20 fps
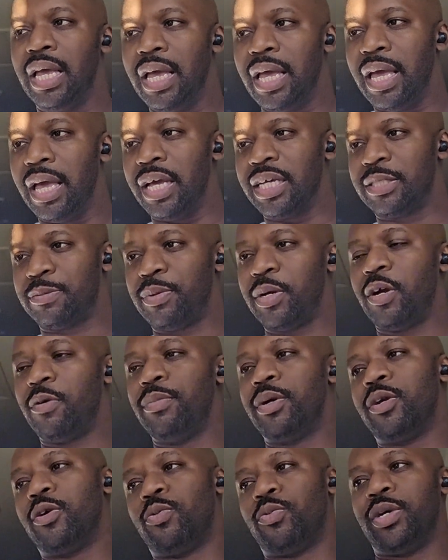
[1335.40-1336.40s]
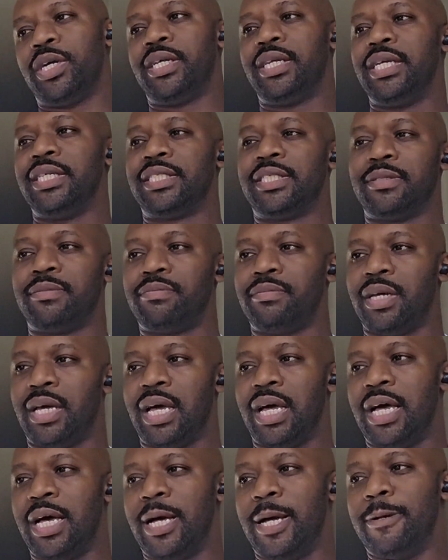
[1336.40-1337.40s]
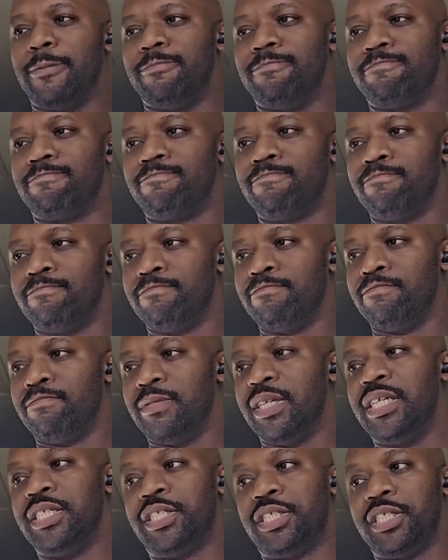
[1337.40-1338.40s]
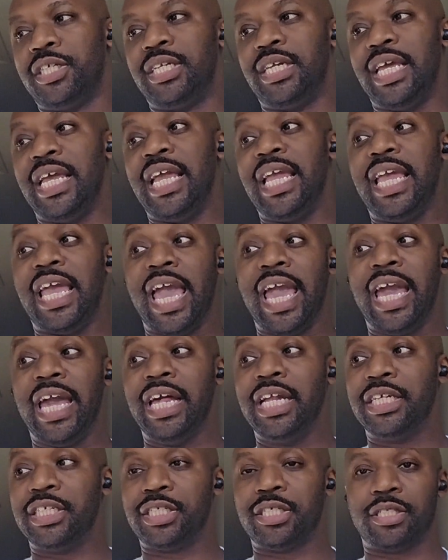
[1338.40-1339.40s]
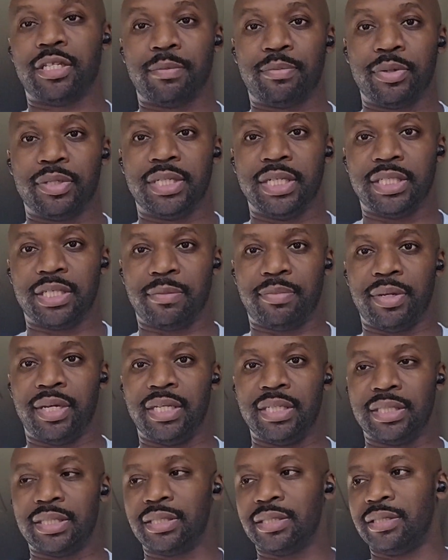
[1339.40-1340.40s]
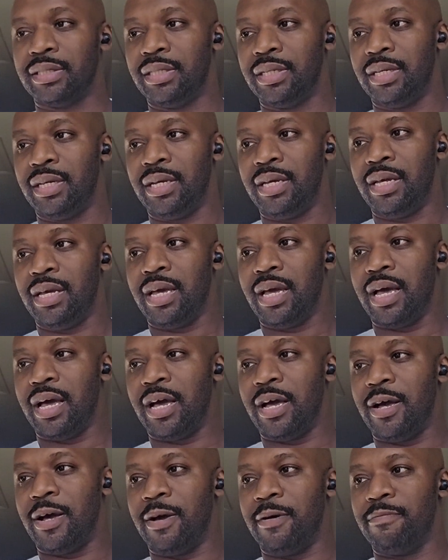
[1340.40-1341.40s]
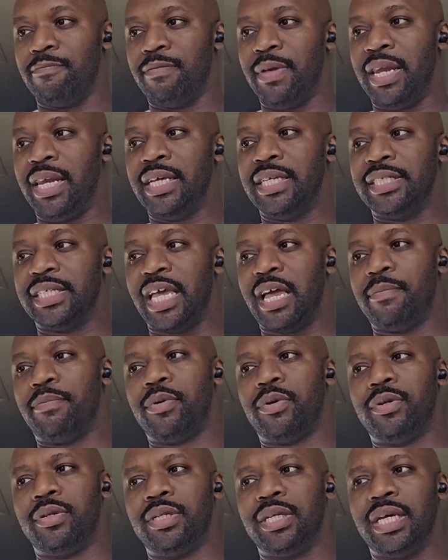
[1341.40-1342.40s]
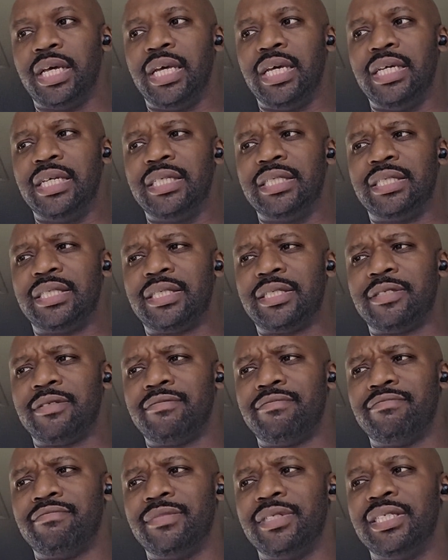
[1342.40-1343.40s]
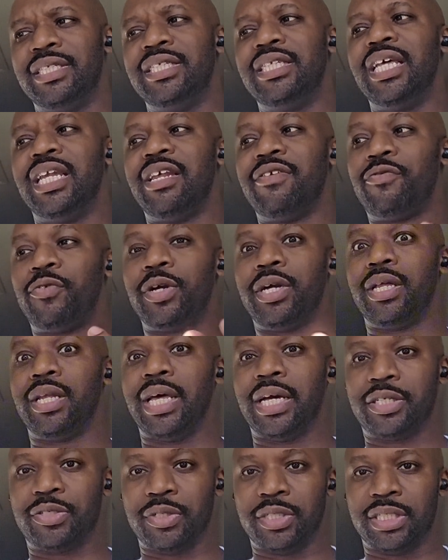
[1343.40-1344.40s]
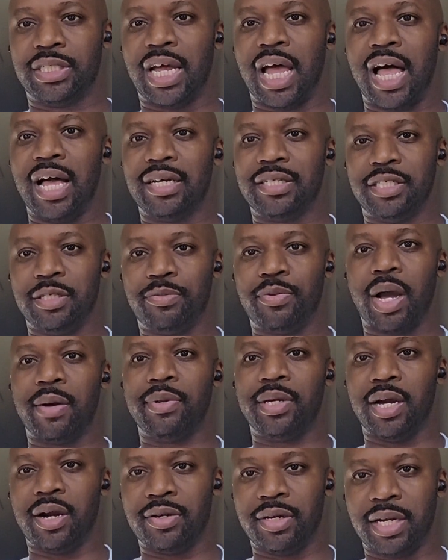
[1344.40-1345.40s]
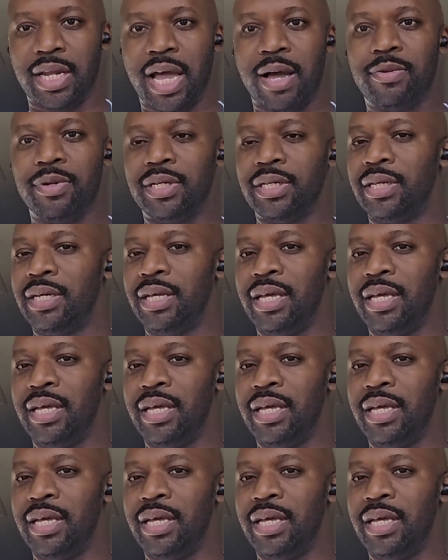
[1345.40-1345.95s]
Experimental realism, it should engage the participants. An example is delivering electric shocks. You probably heard of that one.